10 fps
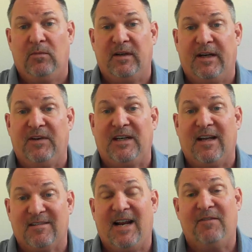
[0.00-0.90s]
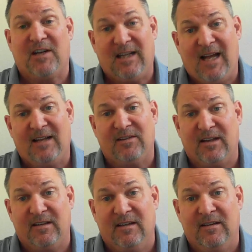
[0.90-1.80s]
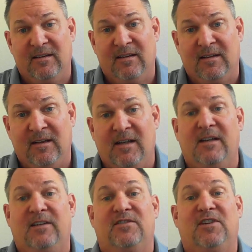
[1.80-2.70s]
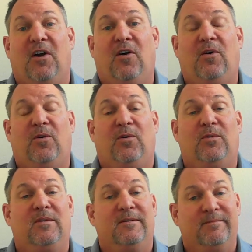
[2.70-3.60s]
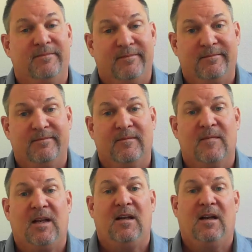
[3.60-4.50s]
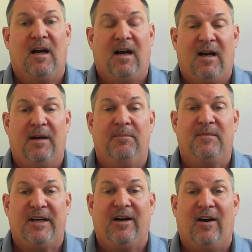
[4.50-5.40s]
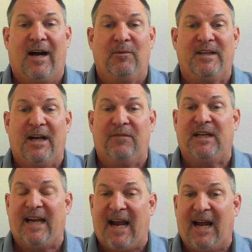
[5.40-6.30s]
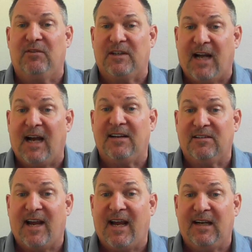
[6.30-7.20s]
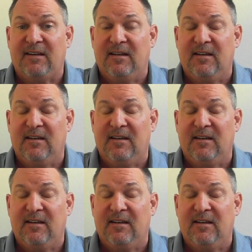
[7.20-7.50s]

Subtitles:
if it doesn't have a closet. So, I would definitely advertise that.